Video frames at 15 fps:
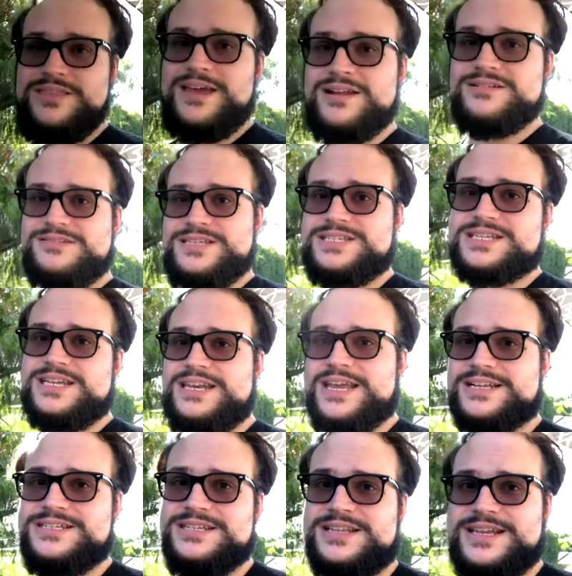that are
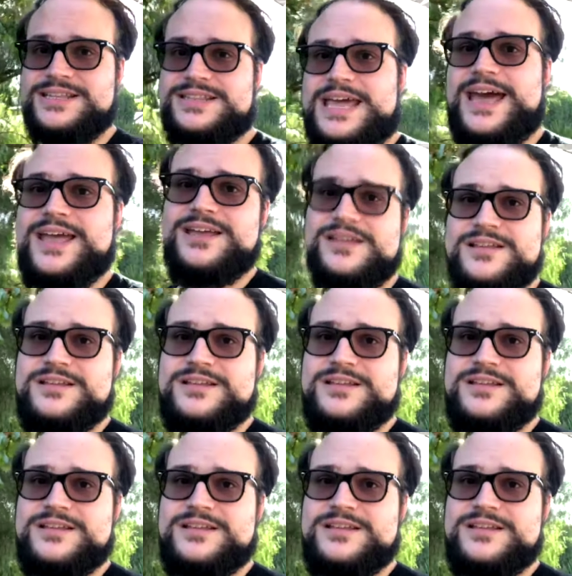disconnected like that.